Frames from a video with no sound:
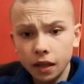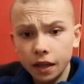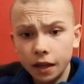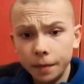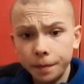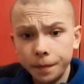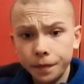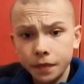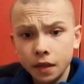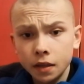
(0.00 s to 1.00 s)
And
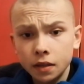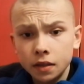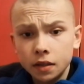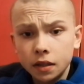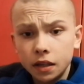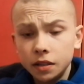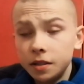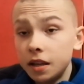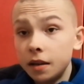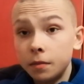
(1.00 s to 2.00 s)

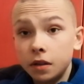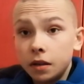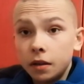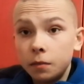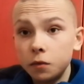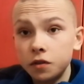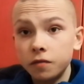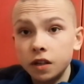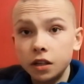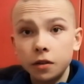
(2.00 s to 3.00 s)
yeah, it was
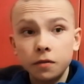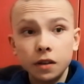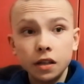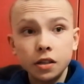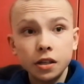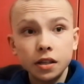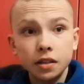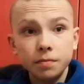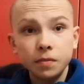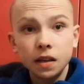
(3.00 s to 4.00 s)
a really good finish.
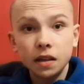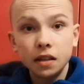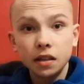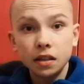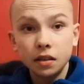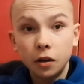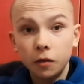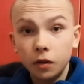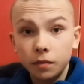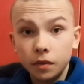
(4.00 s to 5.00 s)
And yeah,
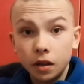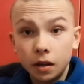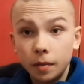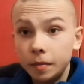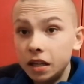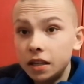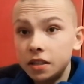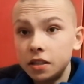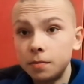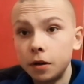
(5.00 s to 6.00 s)
I mean,
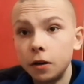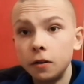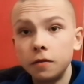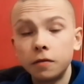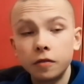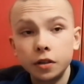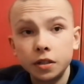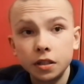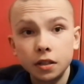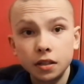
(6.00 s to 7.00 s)
this is Poland through
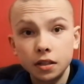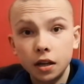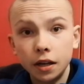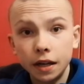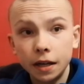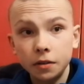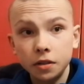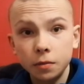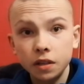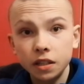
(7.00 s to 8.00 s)
to Qatar now.
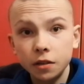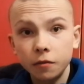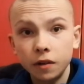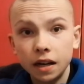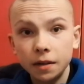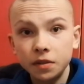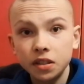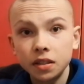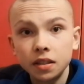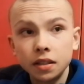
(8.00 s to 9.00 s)
Sweden are
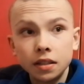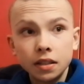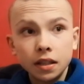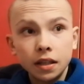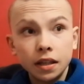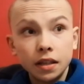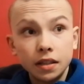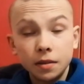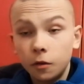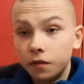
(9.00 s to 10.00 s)
out.
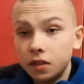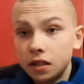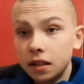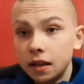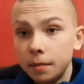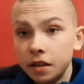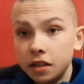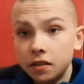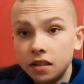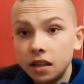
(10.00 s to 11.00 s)
And obviously that
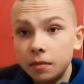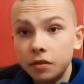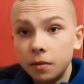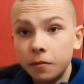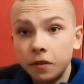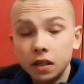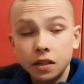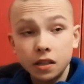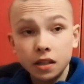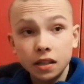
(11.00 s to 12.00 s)
means
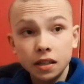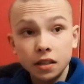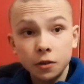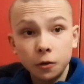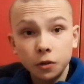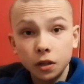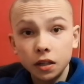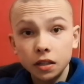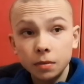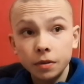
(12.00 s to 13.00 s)
Ibrahimovic is not
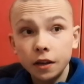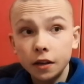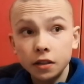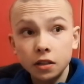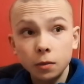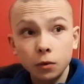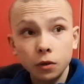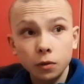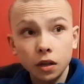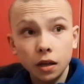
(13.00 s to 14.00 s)
going to be going to the
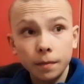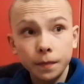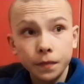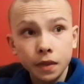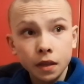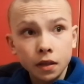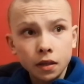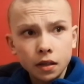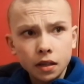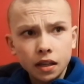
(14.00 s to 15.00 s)
World Cup.
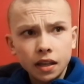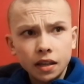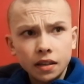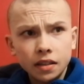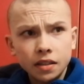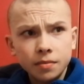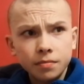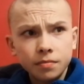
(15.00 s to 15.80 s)
And